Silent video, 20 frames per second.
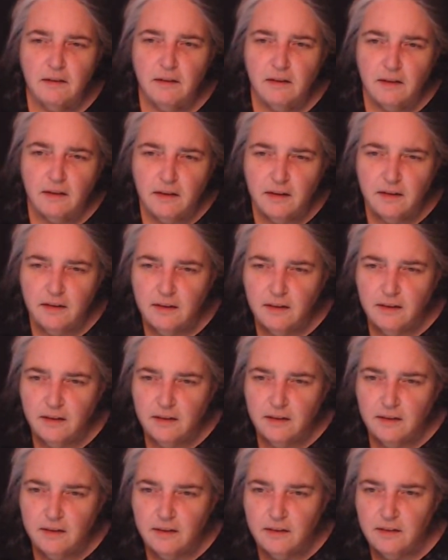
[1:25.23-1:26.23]

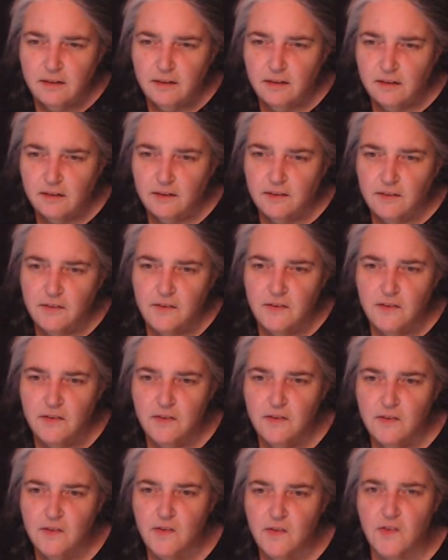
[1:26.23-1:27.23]
And
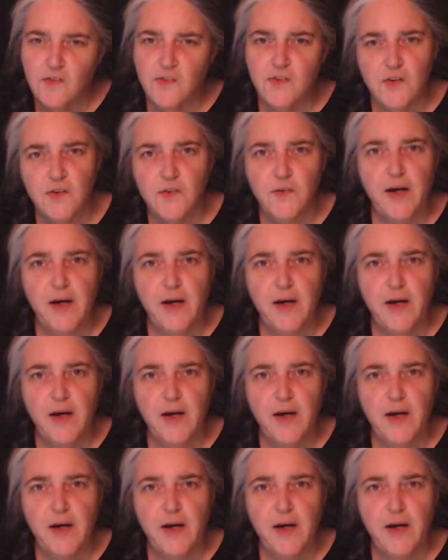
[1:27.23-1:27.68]
so Sue,